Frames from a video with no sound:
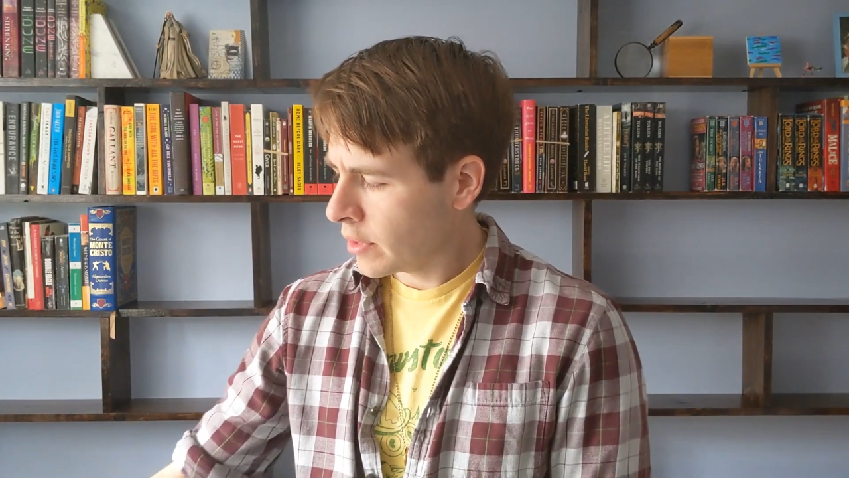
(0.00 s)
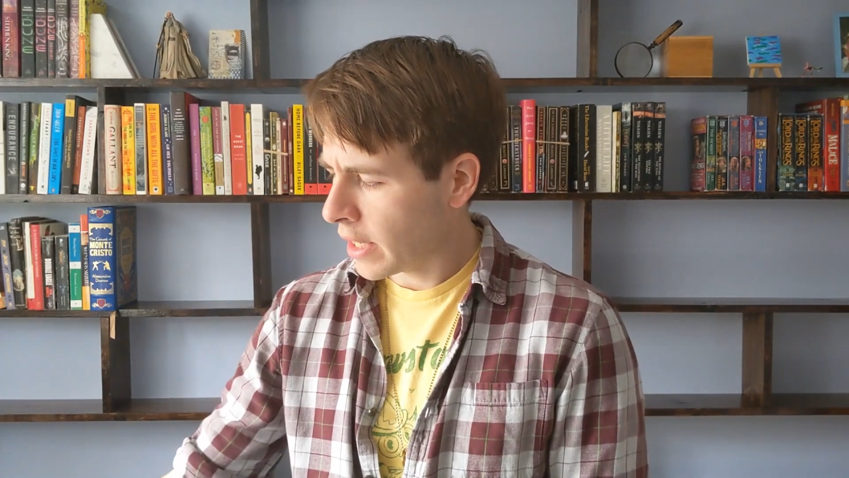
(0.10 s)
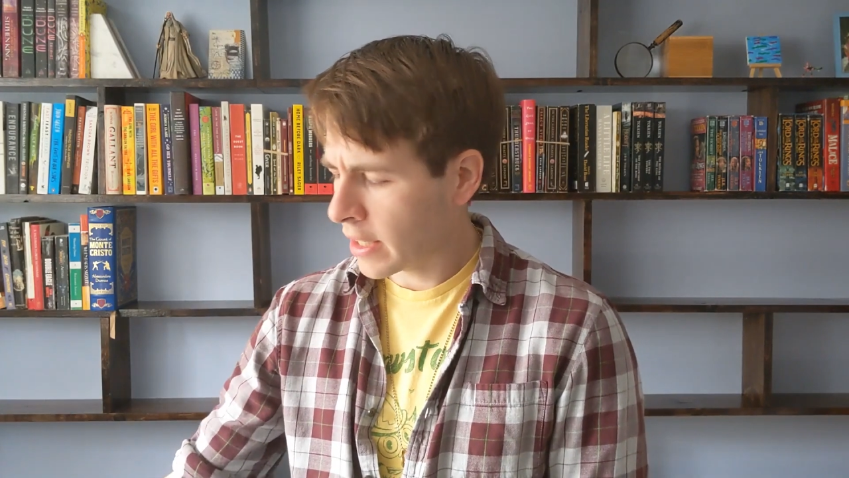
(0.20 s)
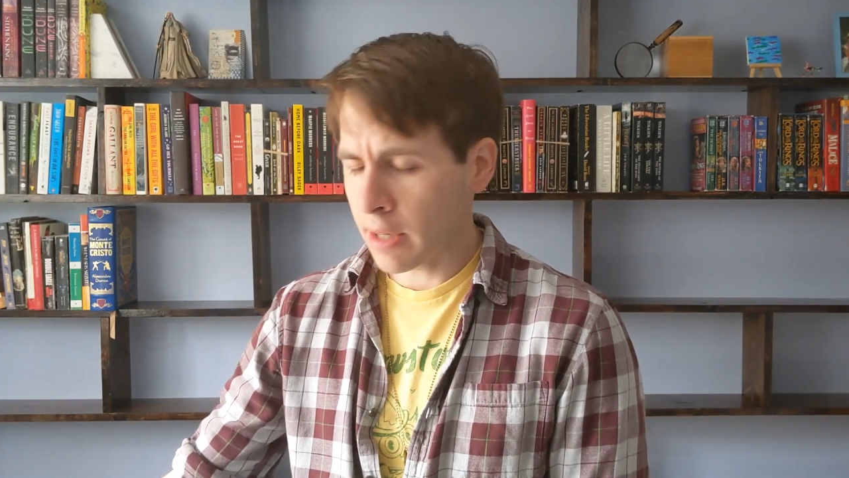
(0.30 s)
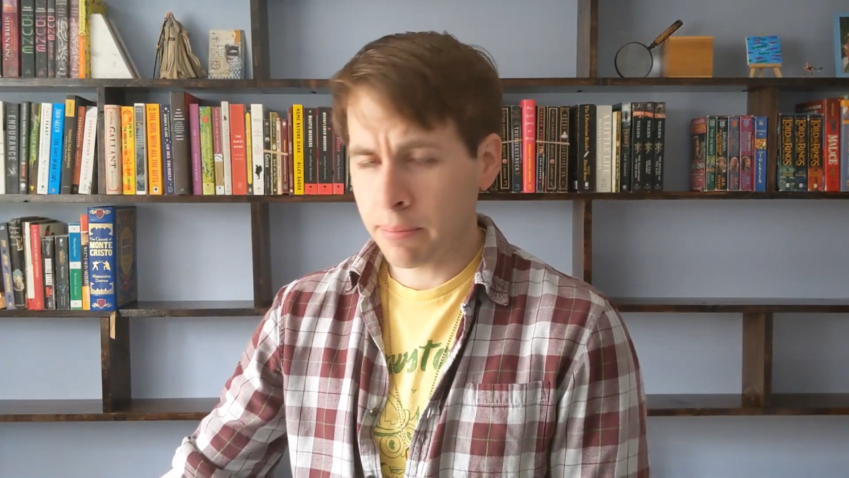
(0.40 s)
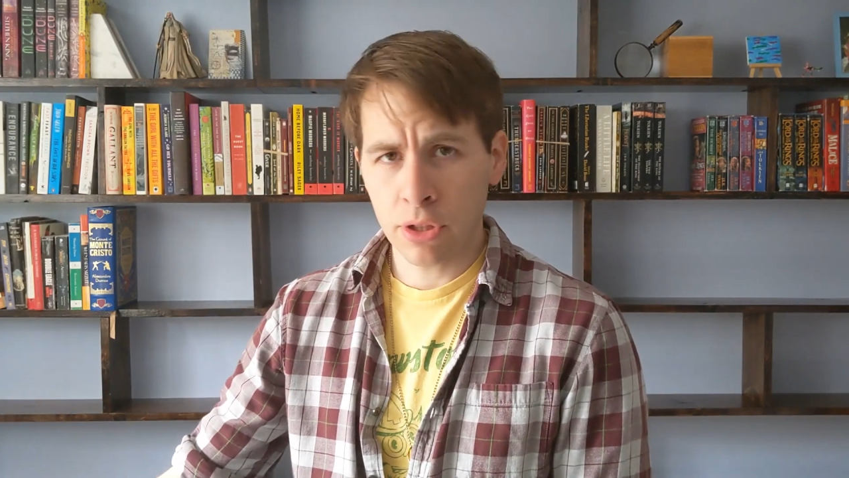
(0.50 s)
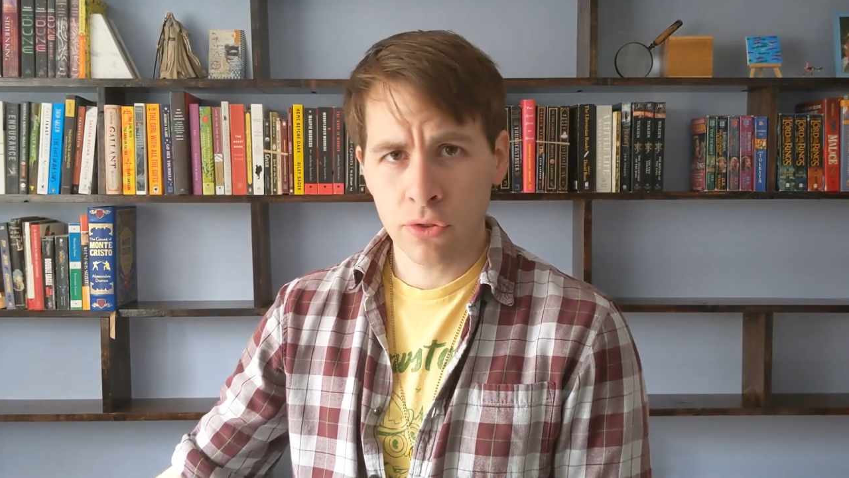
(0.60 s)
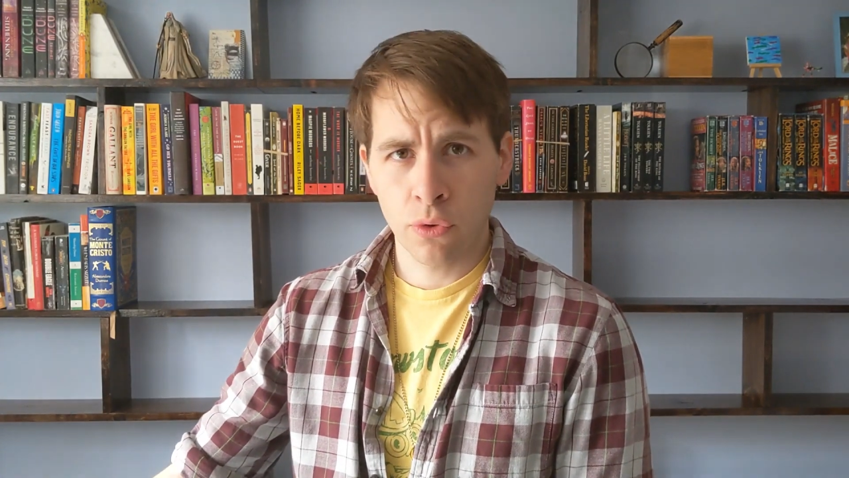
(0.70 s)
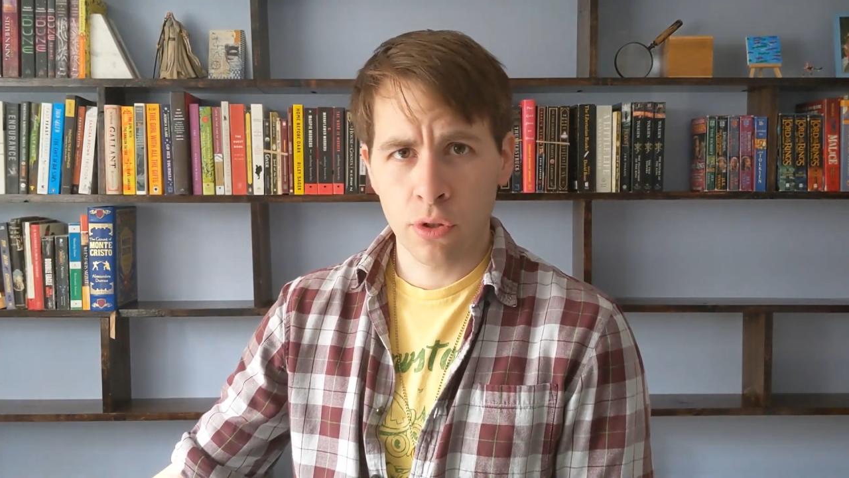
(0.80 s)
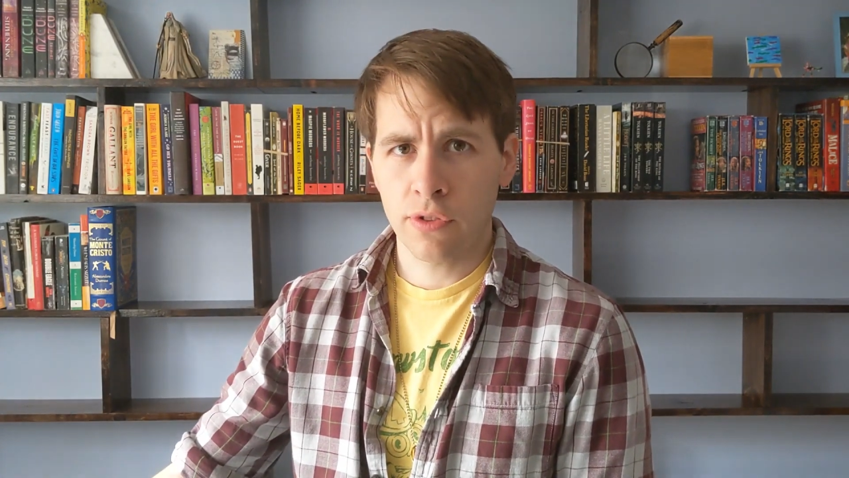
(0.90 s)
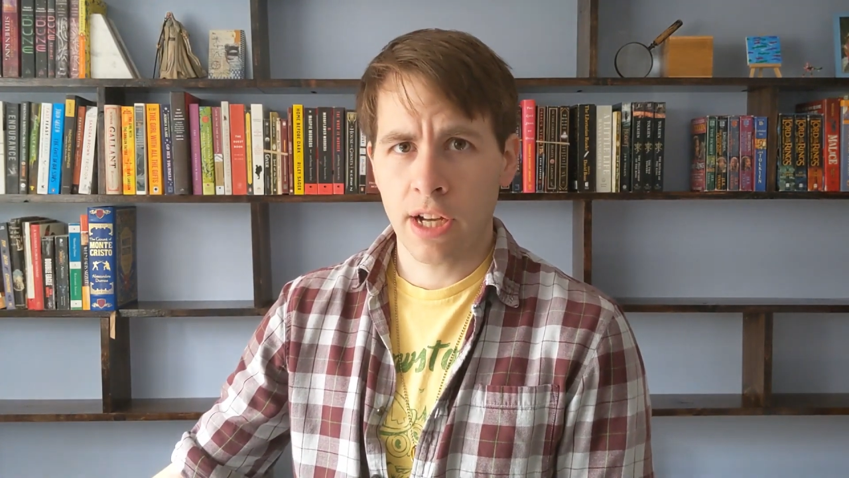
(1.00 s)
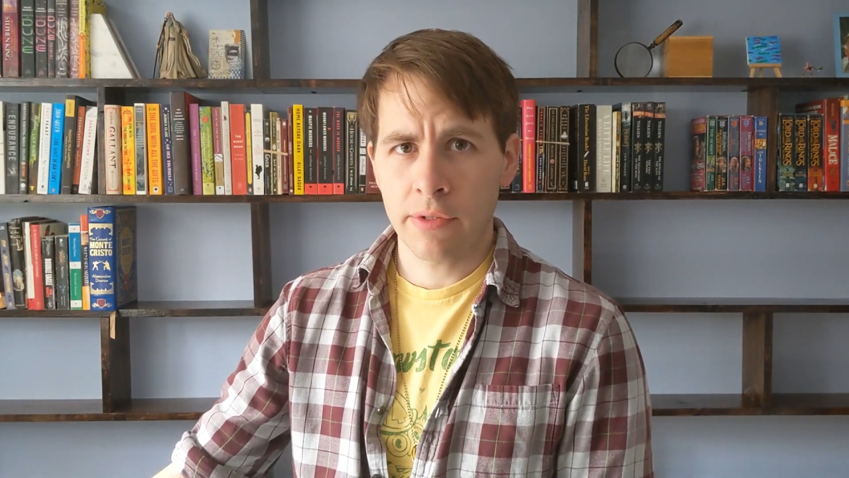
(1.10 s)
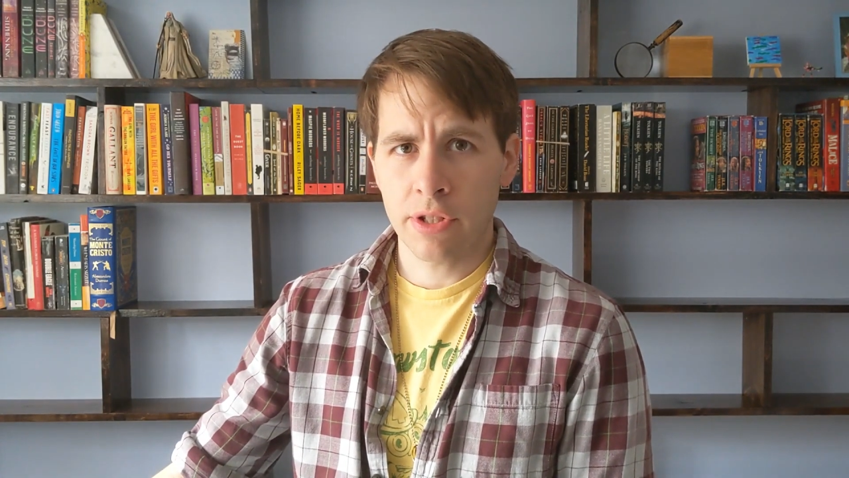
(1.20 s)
I got books 4, 5,